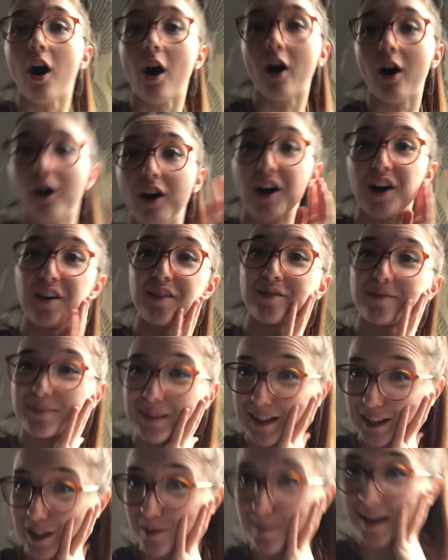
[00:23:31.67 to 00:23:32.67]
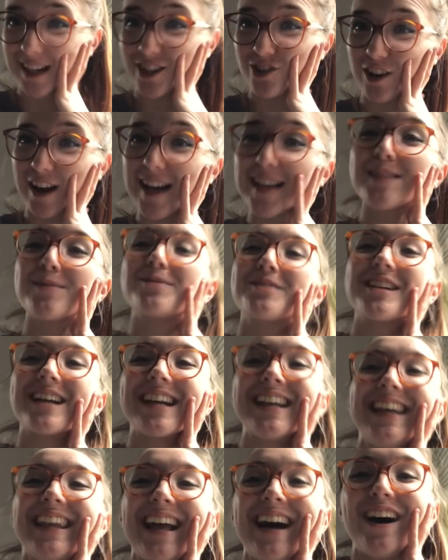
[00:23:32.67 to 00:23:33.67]
of my new pink dress which I
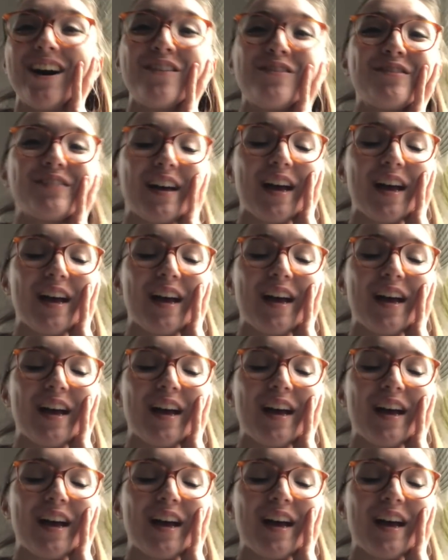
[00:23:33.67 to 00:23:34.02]
love